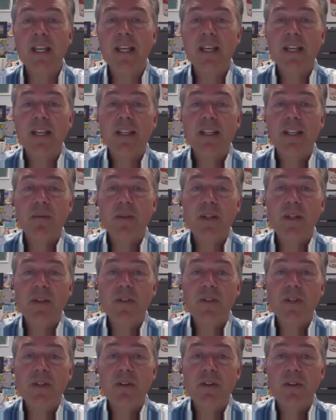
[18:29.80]
And when you
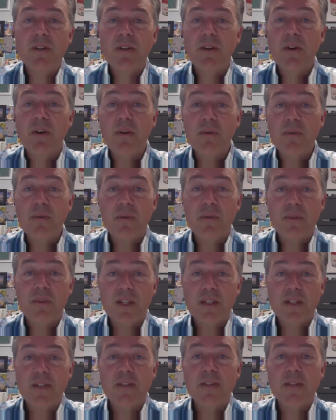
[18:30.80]
start to go through
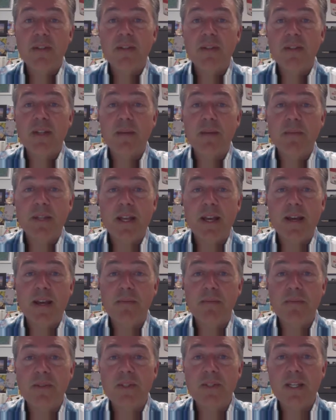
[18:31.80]
this,
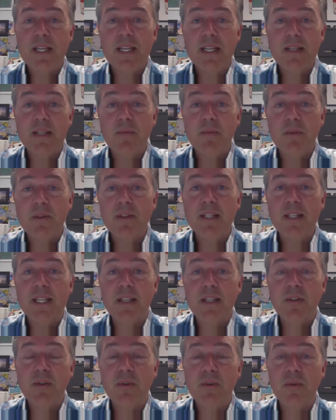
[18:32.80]
sometimes it will
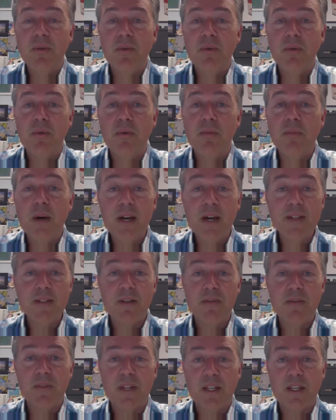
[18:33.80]
lead to
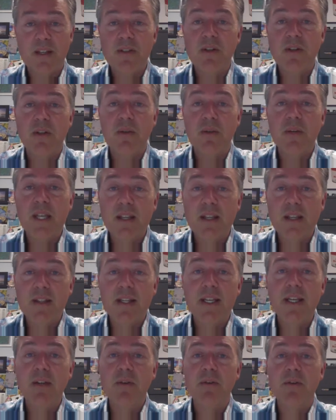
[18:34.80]
positive things,
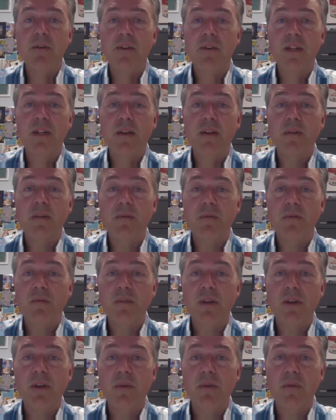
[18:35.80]
healing or the
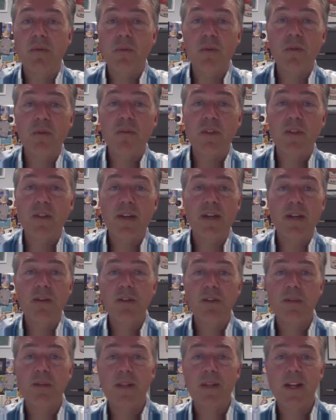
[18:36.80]
removal of
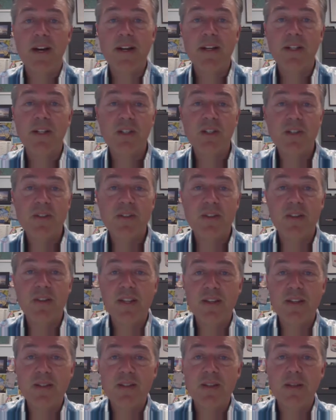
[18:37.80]
energy blockages and
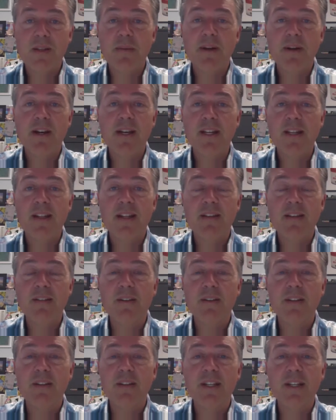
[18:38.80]
things in the body that are
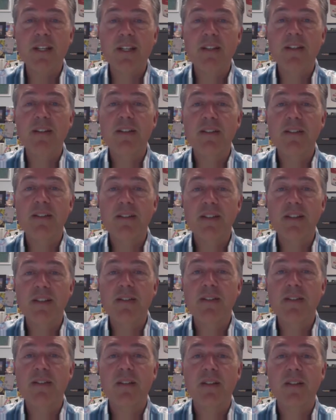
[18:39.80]
leading to
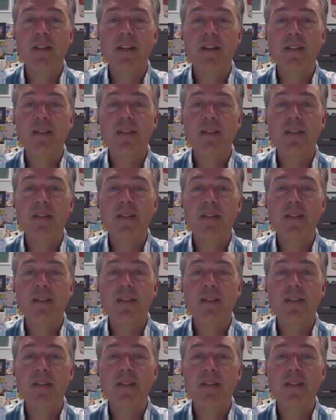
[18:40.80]
diseases and things.